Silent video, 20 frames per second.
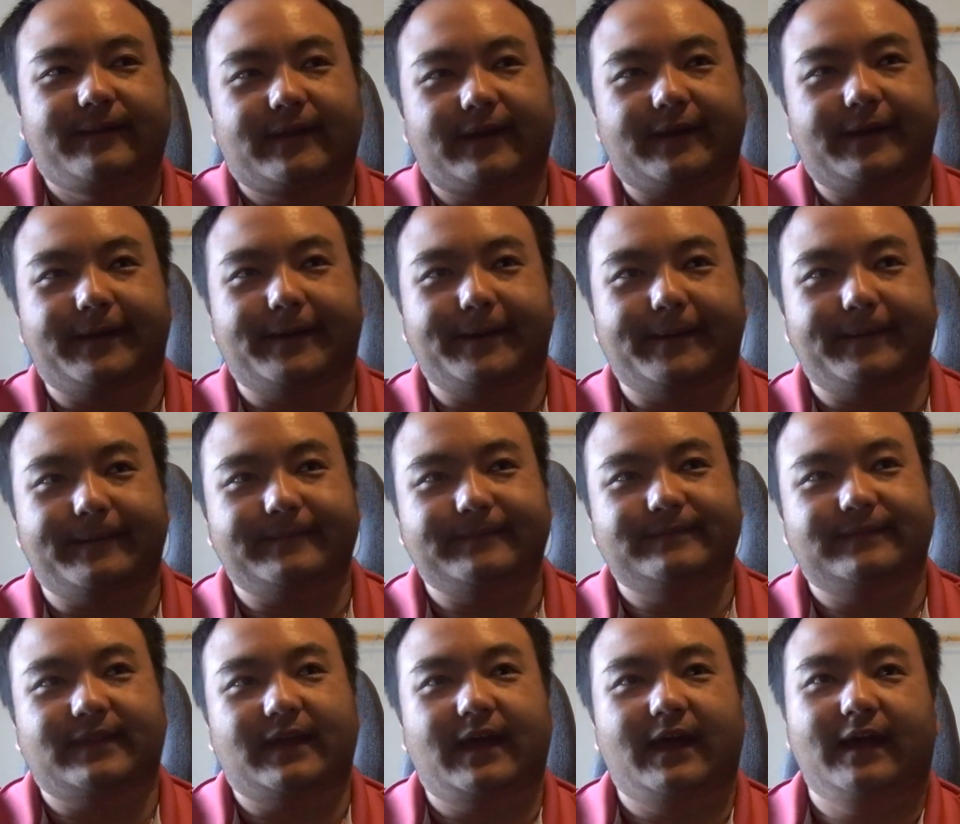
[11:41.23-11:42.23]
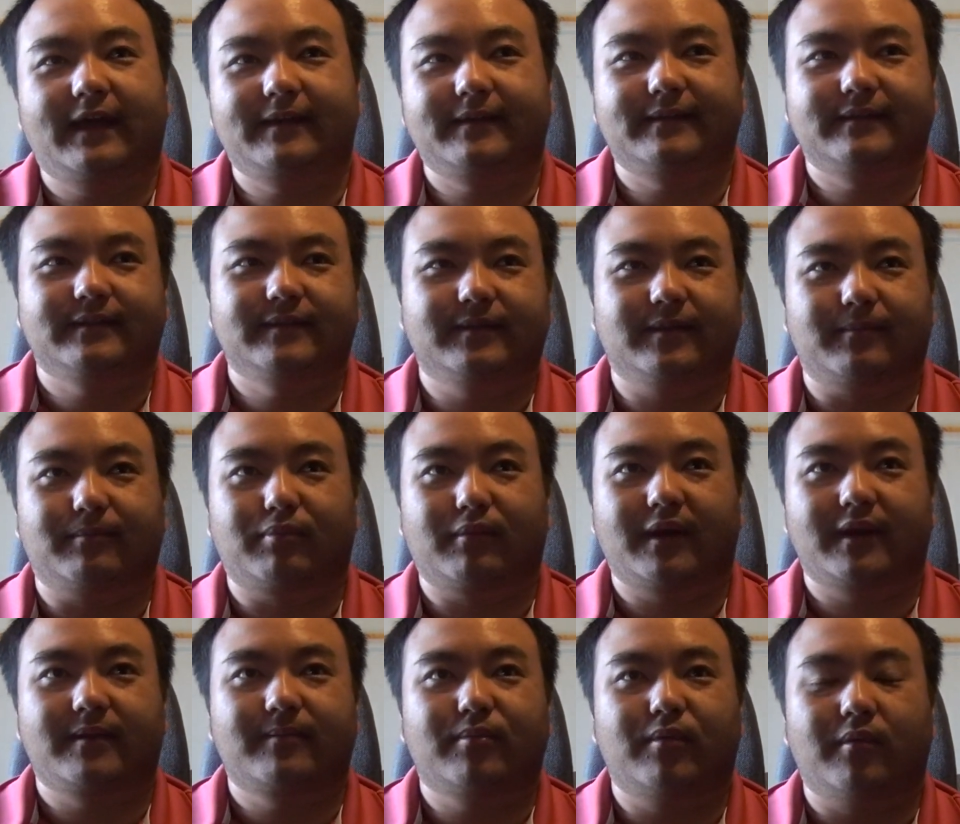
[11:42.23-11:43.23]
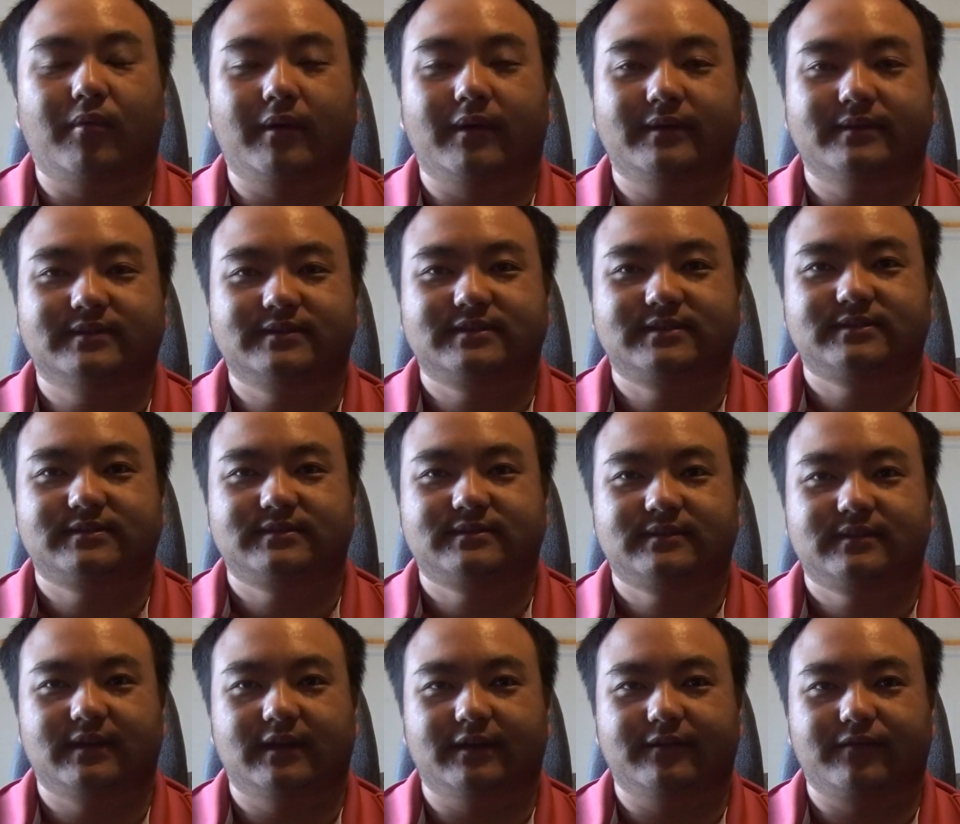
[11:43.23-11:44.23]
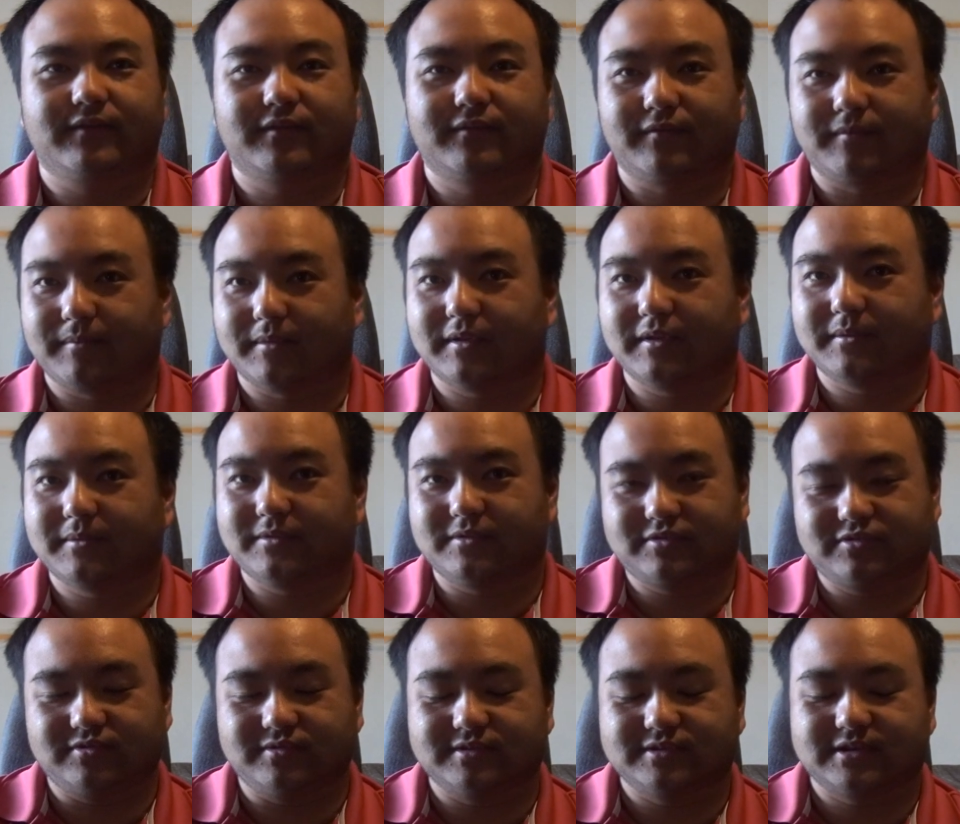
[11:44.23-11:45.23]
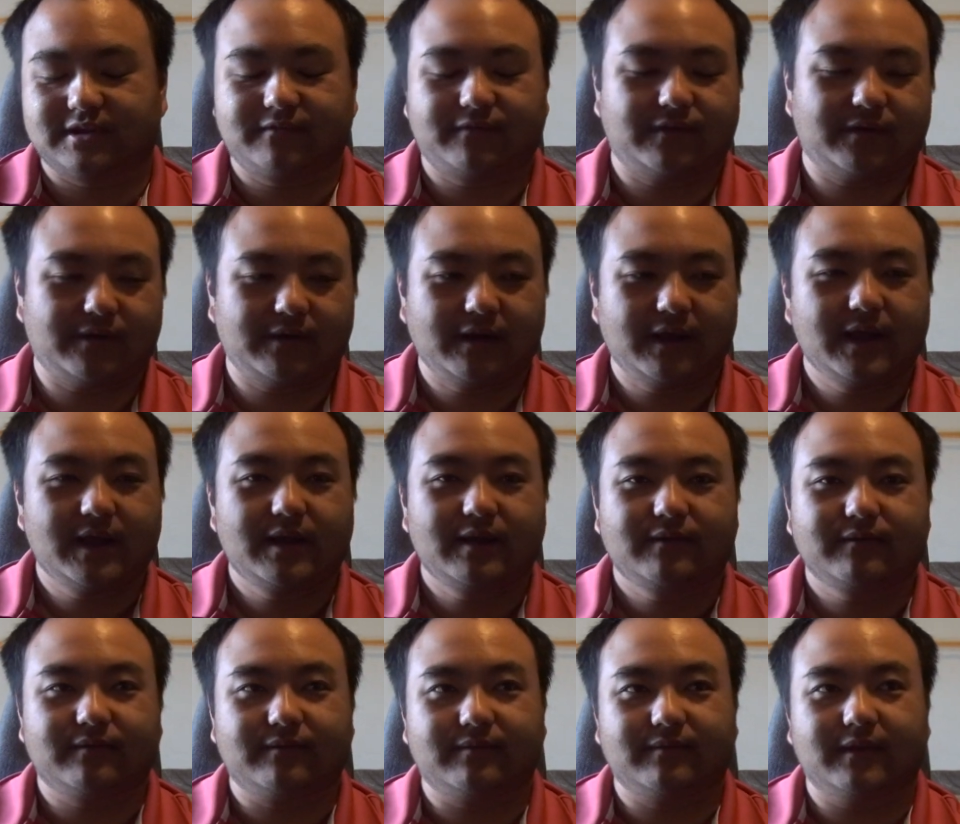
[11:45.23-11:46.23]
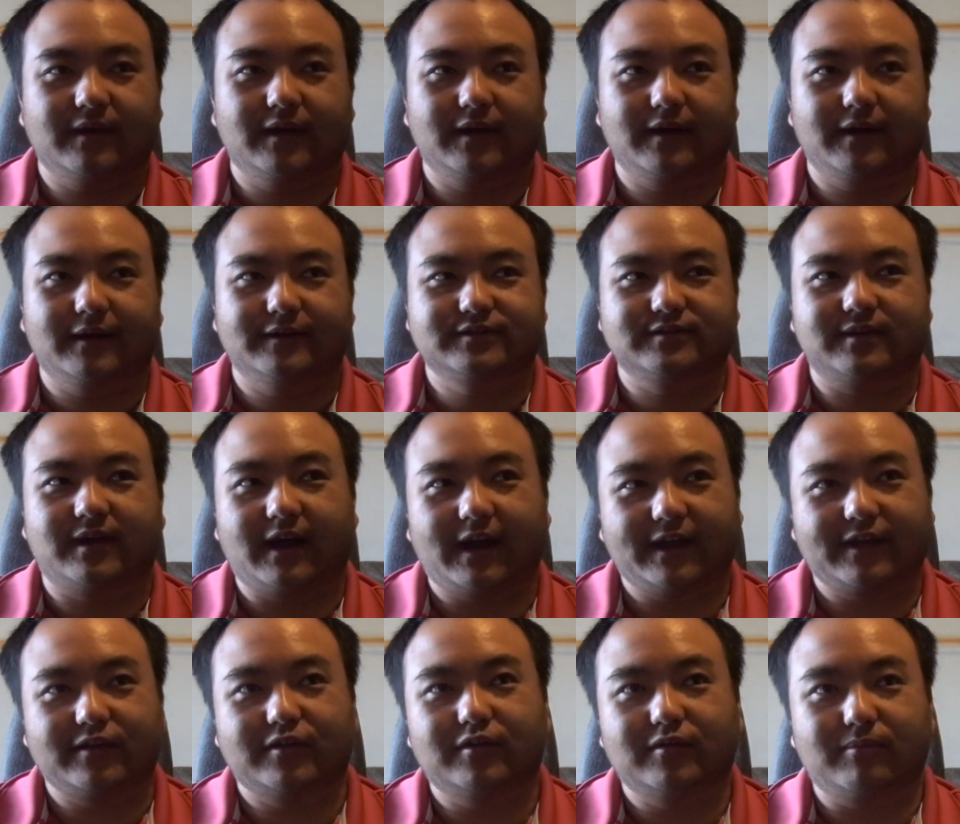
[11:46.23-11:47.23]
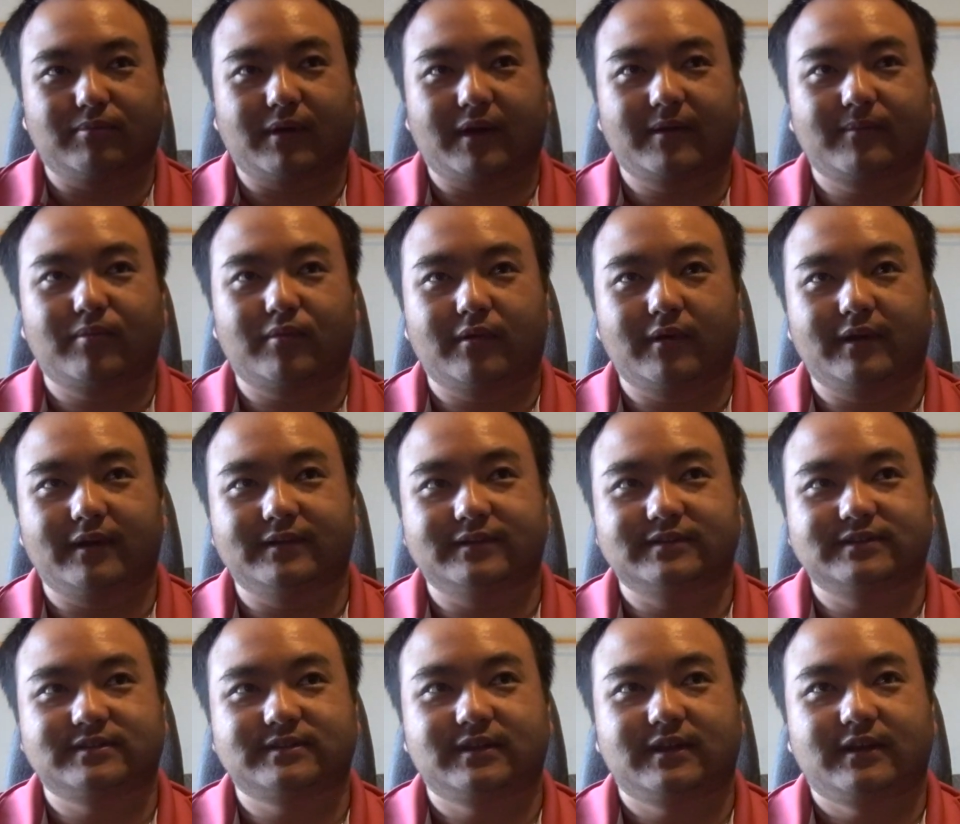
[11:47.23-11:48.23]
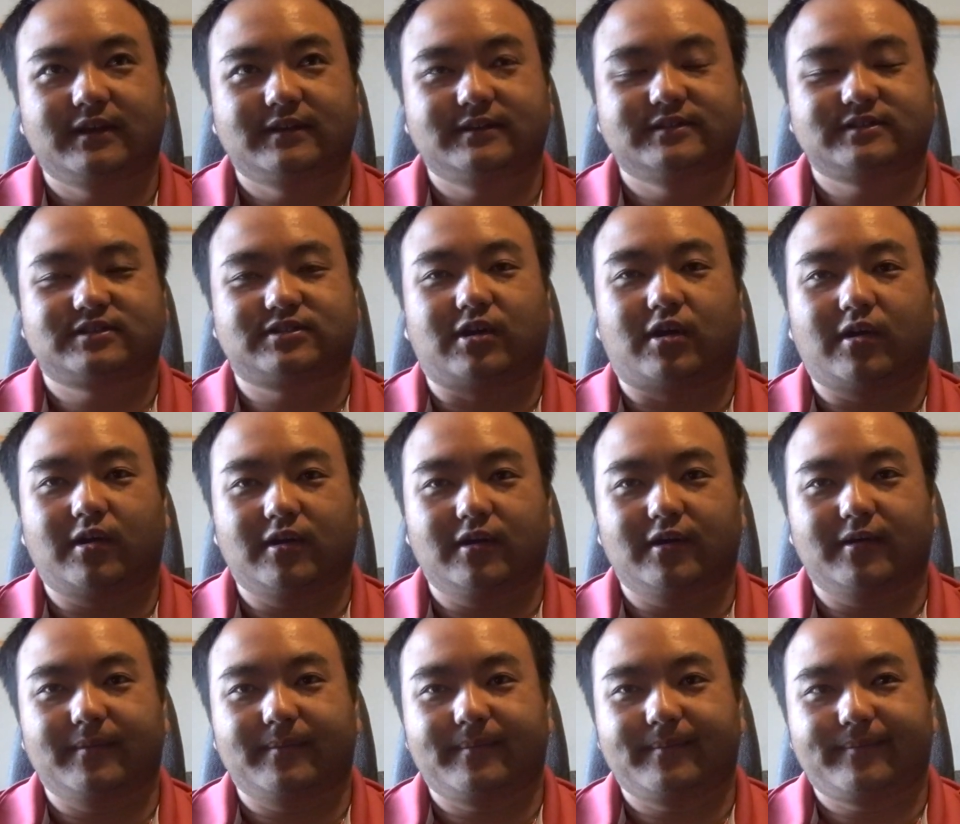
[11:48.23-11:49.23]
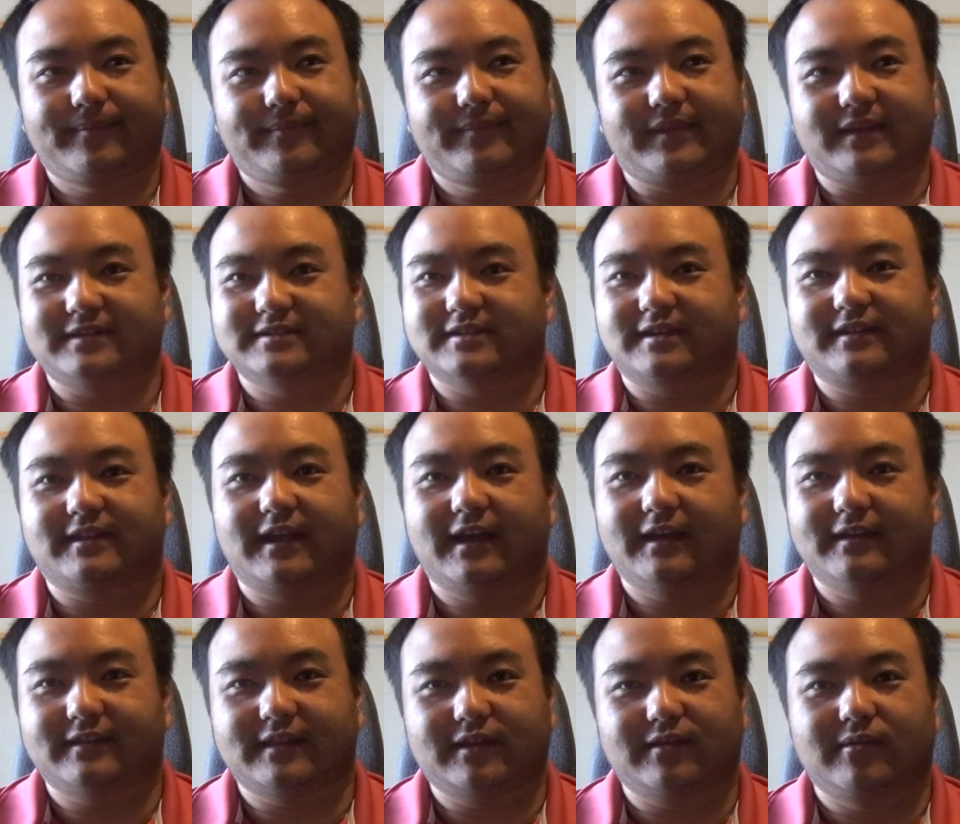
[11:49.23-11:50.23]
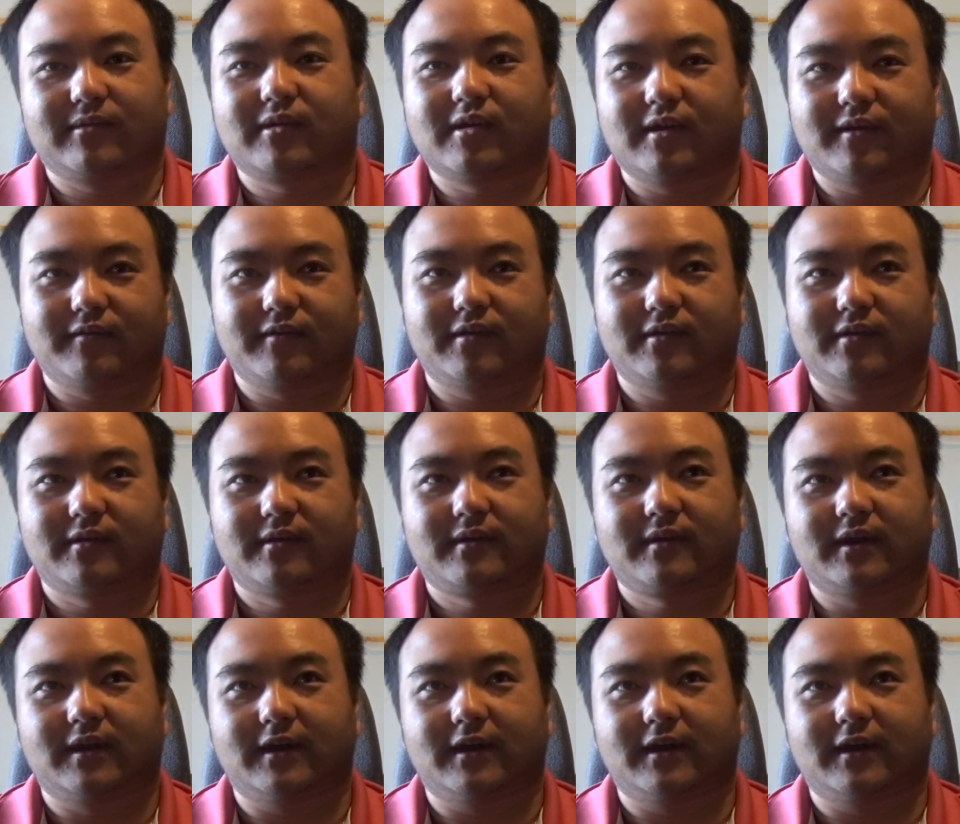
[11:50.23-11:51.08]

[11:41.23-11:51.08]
the breakpoints, if you're familiar with your tuning software, so idle, breakpoints, startup, things like that, they don't cover.